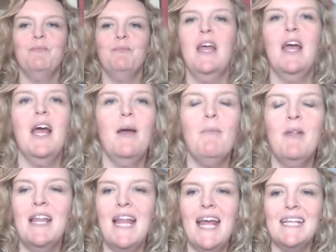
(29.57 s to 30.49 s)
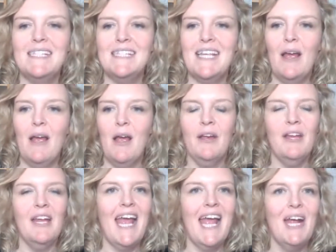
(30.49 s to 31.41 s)
I'm
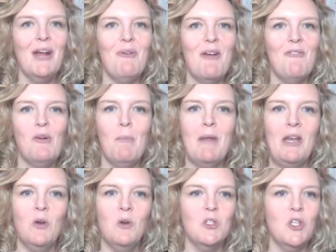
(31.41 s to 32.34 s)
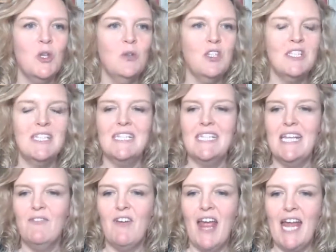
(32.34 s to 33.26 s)
going to hang around for a minute or two just to see
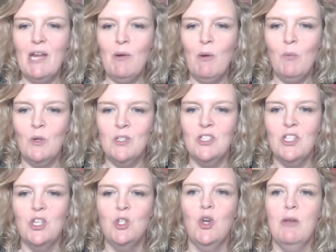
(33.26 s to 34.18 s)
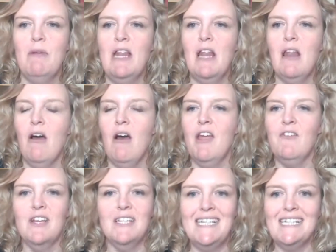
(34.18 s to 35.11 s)
if anyone wants to join me live.
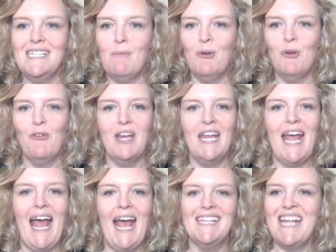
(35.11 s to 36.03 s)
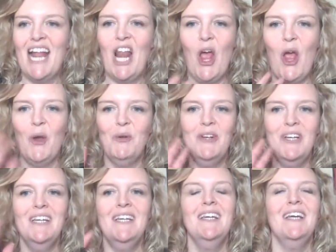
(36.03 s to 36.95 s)
I see someone already has. Hello.
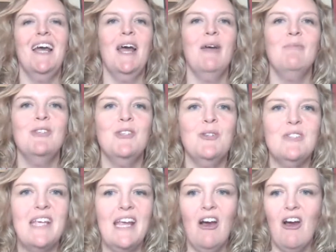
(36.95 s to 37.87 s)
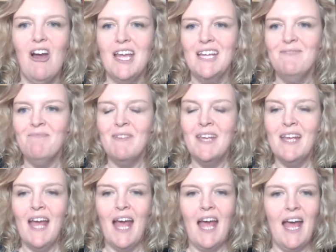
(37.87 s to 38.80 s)
Do say hi.
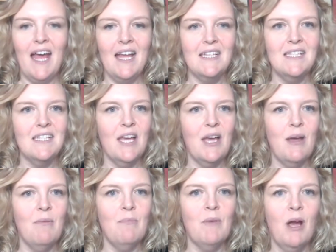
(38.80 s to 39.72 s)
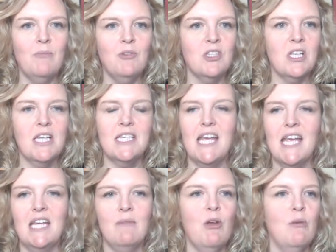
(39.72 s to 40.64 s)
And I'm just going to
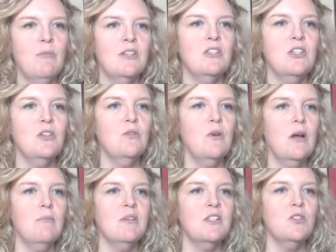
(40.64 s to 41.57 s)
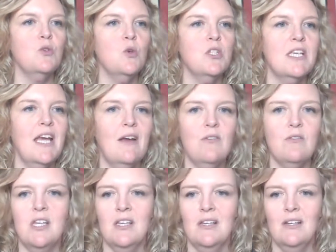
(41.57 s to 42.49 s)
take a moment to sort out
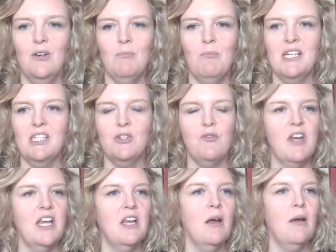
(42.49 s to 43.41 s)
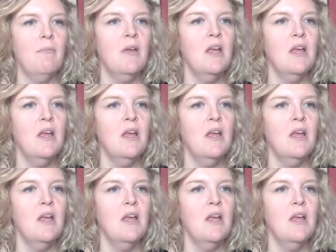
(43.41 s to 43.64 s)
my screen. I'm